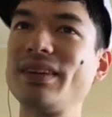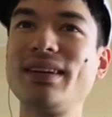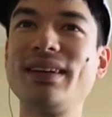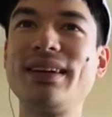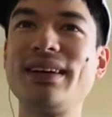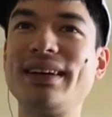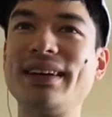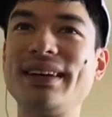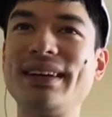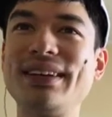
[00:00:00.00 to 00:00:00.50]

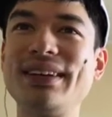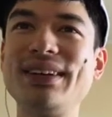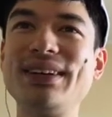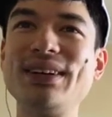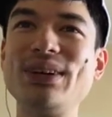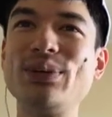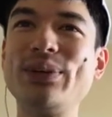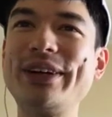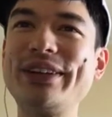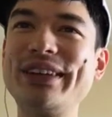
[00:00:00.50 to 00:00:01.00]
And
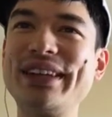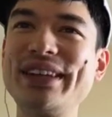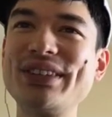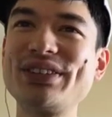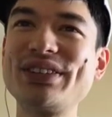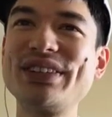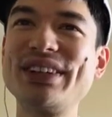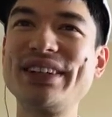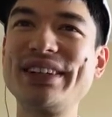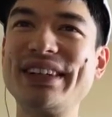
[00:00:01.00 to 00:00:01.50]
uh, when
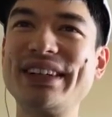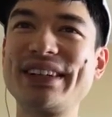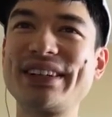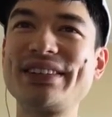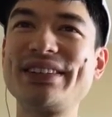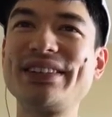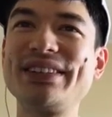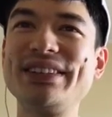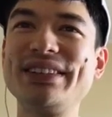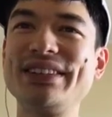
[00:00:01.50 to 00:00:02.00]
Lancelot
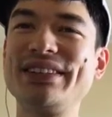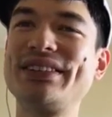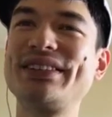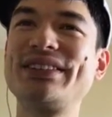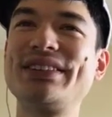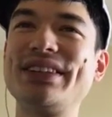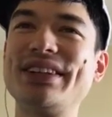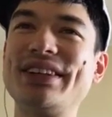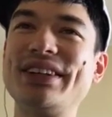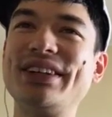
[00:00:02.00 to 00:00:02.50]
X
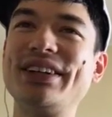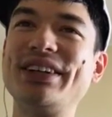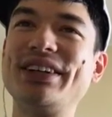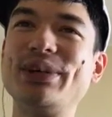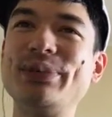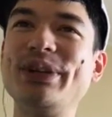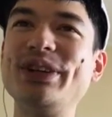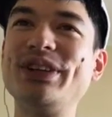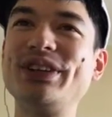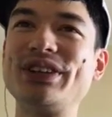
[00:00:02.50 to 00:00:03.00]
gets uh,
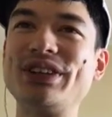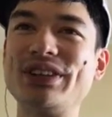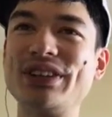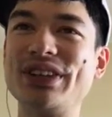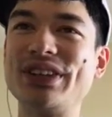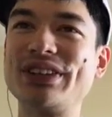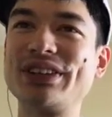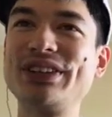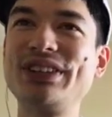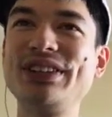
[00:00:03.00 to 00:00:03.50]
ability
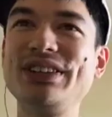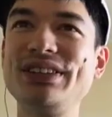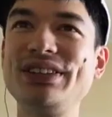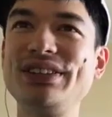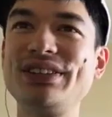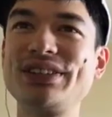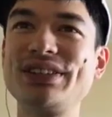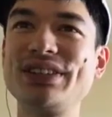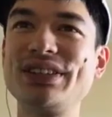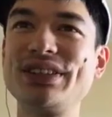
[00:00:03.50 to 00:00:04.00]
locked,
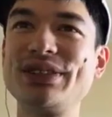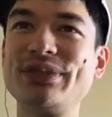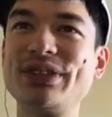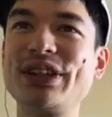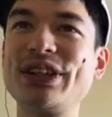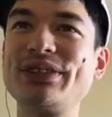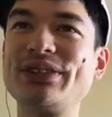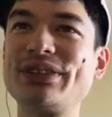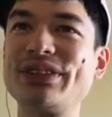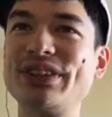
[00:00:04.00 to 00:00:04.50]
his uh,
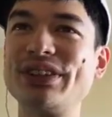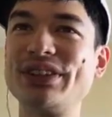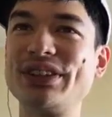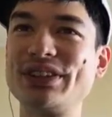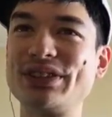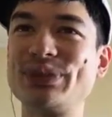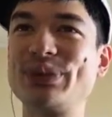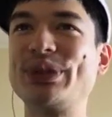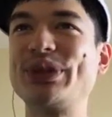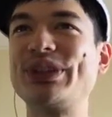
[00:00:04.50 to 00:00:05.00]
recovery
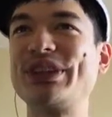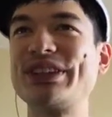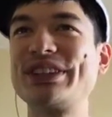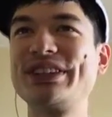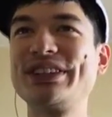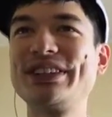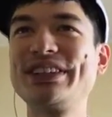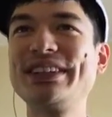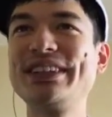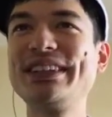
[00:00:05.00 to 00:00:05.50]
doesn't work.
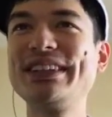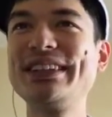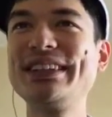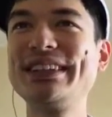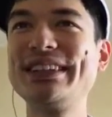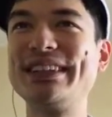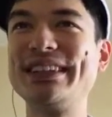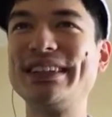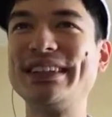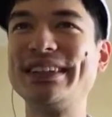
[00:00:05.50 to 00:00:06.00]

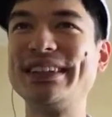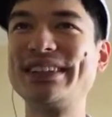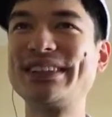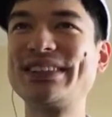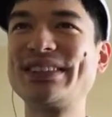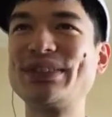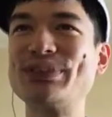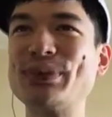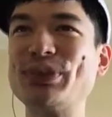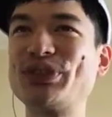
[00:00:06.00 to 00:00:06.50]
Uh,
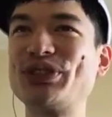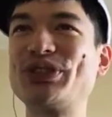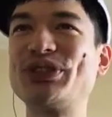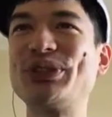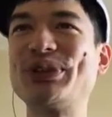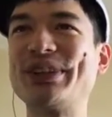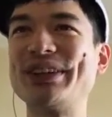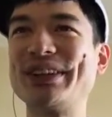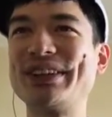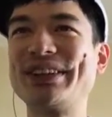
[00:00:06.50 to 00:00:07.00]
that's the most
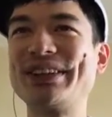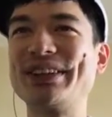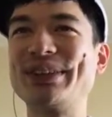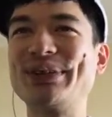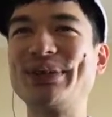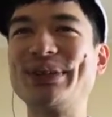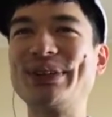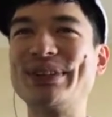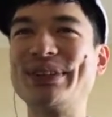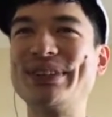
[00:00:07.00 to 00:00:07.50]
annoying thing in the
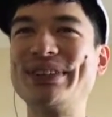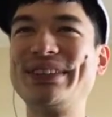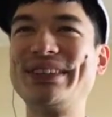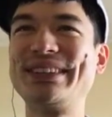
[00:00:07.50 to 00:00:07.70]
world.